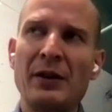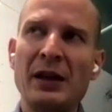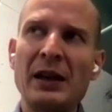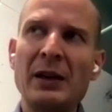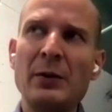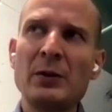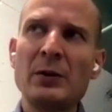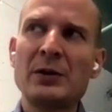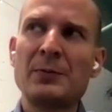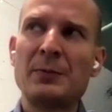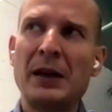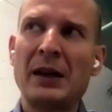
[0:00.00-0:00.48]
I
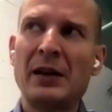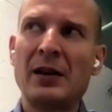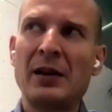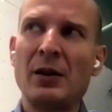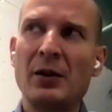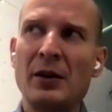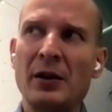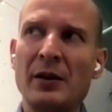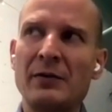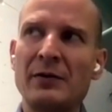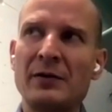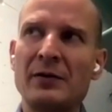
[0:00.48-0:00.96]
think we spend
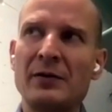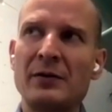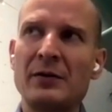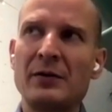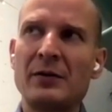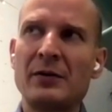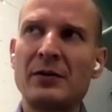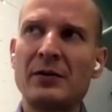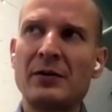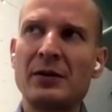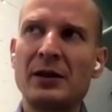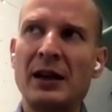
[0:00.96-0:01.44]
a lot of
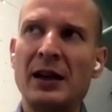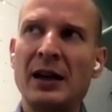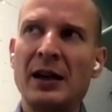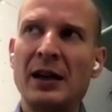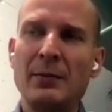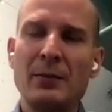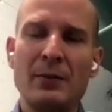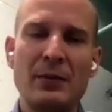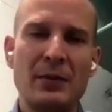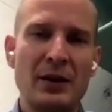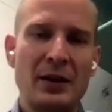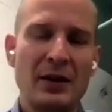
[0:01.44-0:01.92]

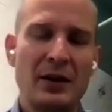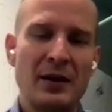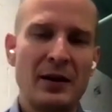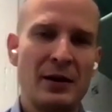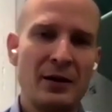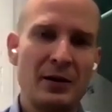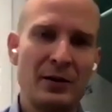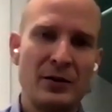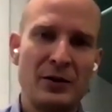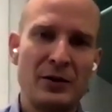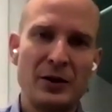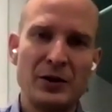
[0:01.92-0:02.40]
time
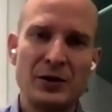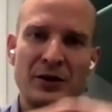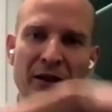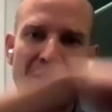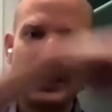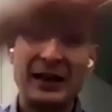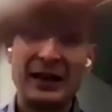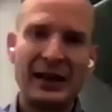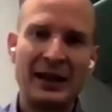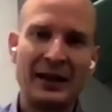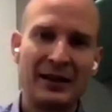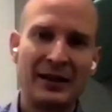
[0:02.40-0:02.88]
uh,
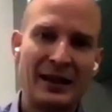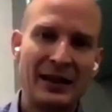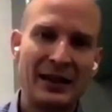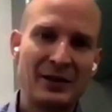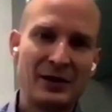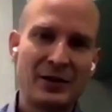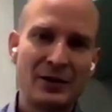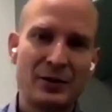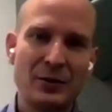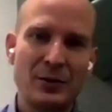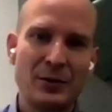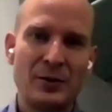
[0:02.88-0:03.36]
just getting
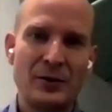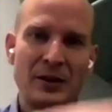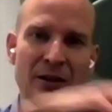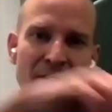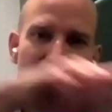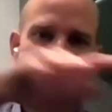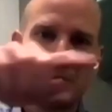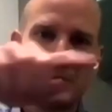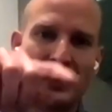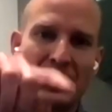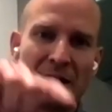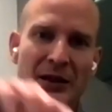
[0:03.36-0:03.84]
that
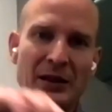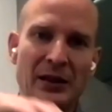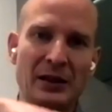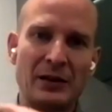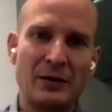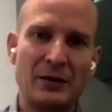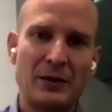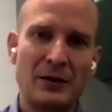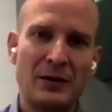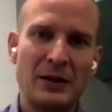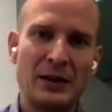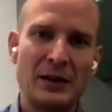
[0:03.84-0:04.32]
story so that
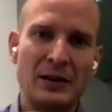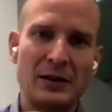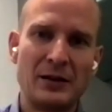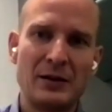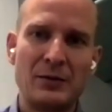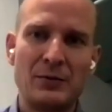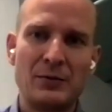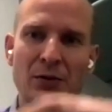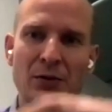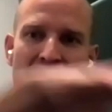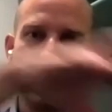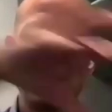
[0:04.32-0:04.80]
it it
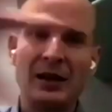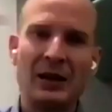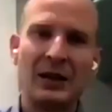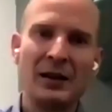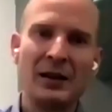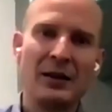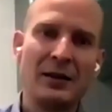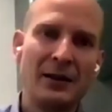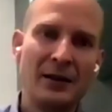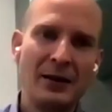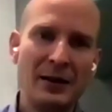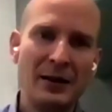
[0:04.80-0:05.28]

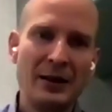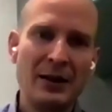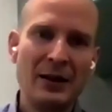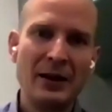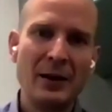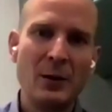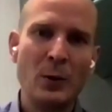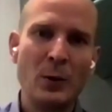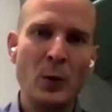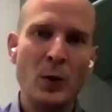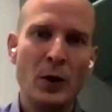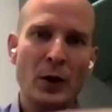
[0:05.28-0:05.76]
really
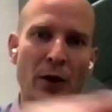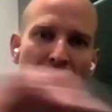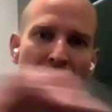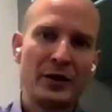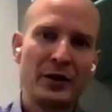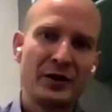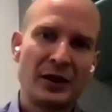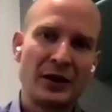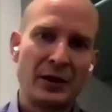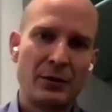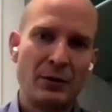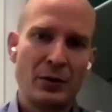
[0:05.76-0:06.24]

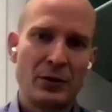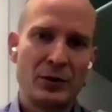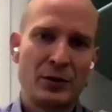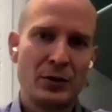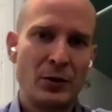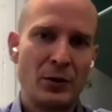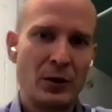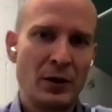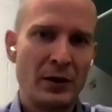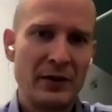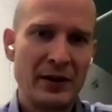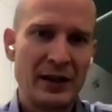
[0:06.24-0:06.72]
works
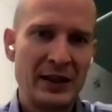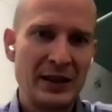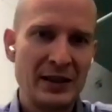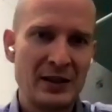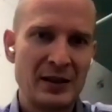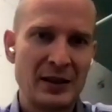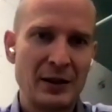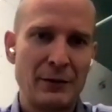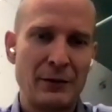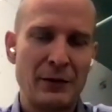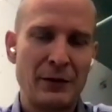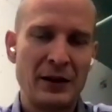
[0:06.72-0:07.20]
across all of
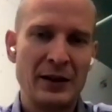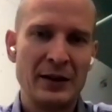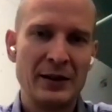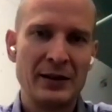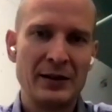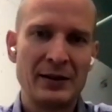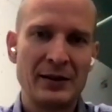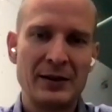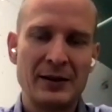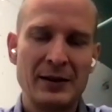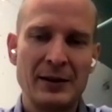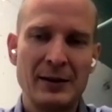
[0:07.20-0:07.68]
these
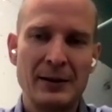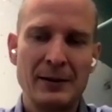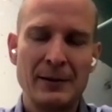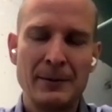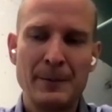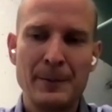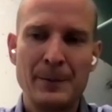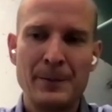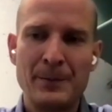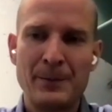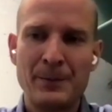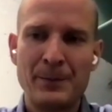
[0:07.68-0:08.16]
different
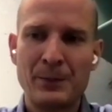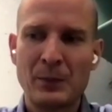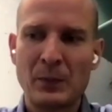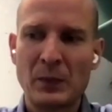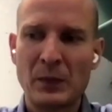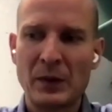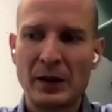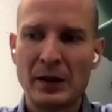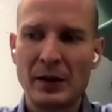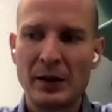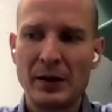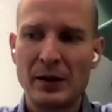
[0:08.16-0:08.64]
um,
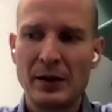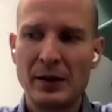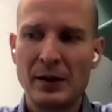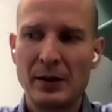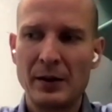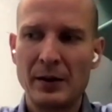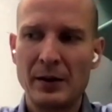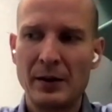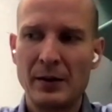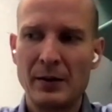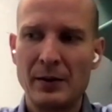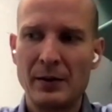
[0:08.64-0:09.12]

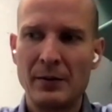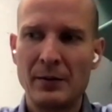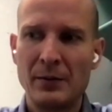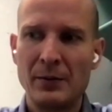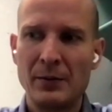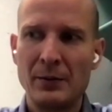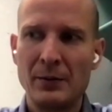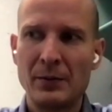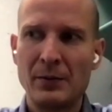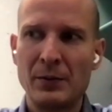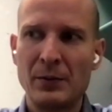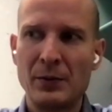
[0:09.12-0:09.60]
um,